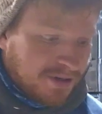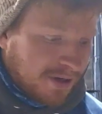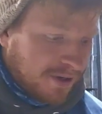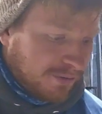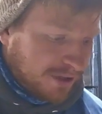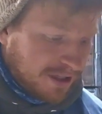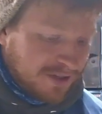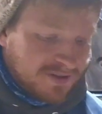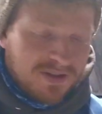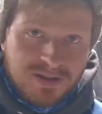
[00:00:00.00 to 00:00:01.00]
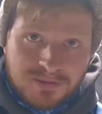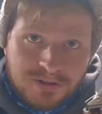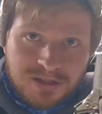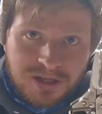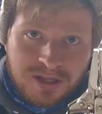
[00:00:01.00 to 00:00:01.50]
starting with the easiest,
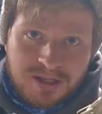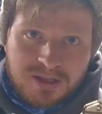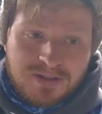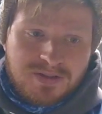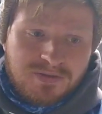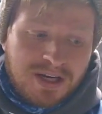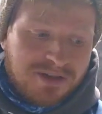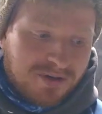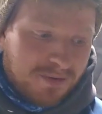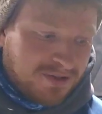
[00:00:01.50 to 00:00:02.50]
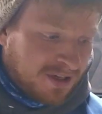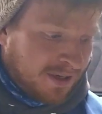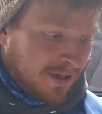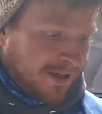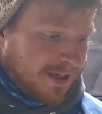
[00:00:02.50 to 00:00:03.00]
which I think is the vice grips,
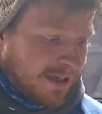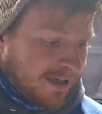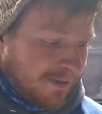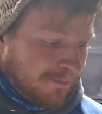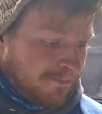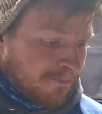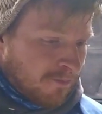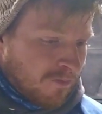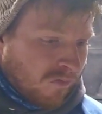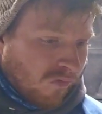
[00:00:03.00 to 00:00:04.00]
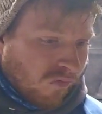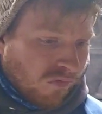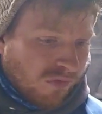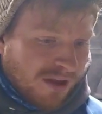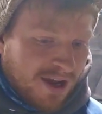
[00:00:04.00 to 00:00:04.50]
and
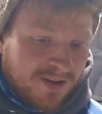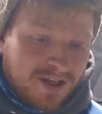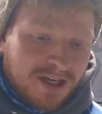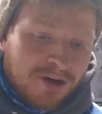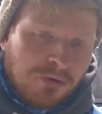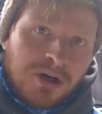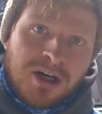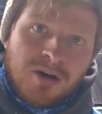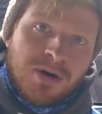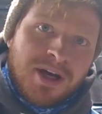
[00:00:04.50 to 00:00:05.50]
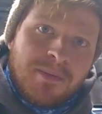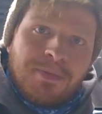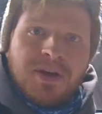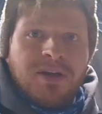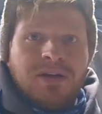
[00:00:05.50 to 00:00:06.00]
then kind of work our way up
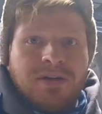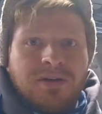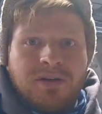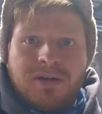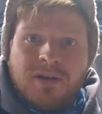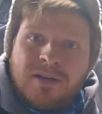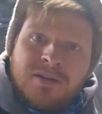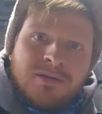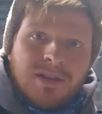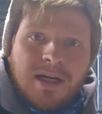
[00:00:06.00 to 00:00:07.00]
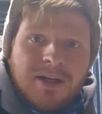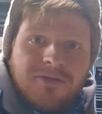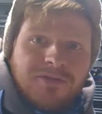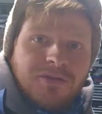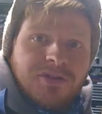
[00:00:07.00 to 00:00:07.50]
in kind
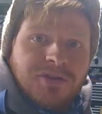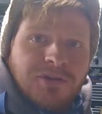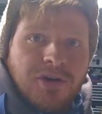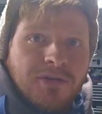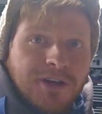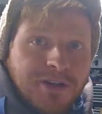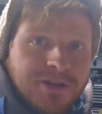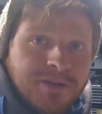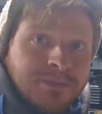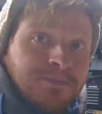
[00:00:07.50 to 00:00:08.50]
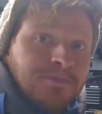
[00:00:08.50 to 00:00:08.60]
of screwed overness.